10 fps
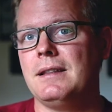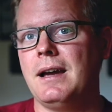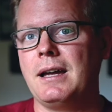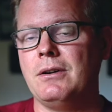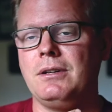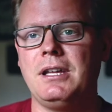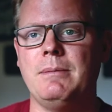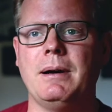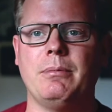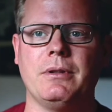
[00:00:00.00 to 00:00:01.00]
I couldn't
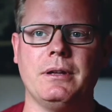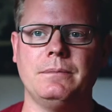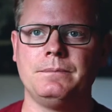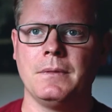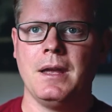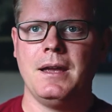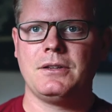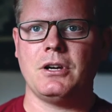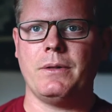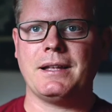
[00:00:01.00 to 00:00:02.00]
keep up with it.
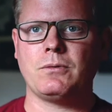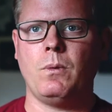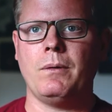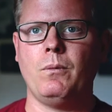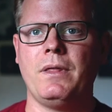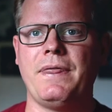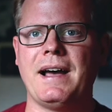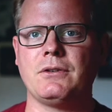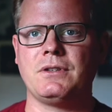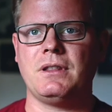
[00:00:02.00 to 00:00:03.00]
So that's
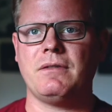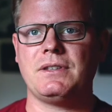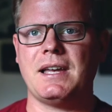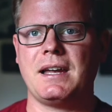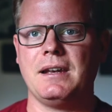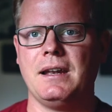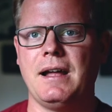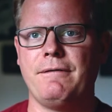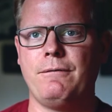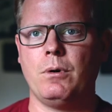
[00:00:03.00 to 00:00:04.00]
1/1000th of a second at
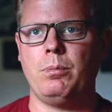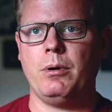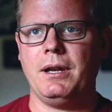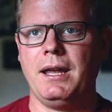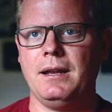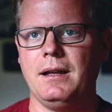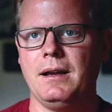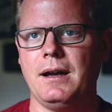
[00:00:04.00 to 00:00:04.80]
f4.8.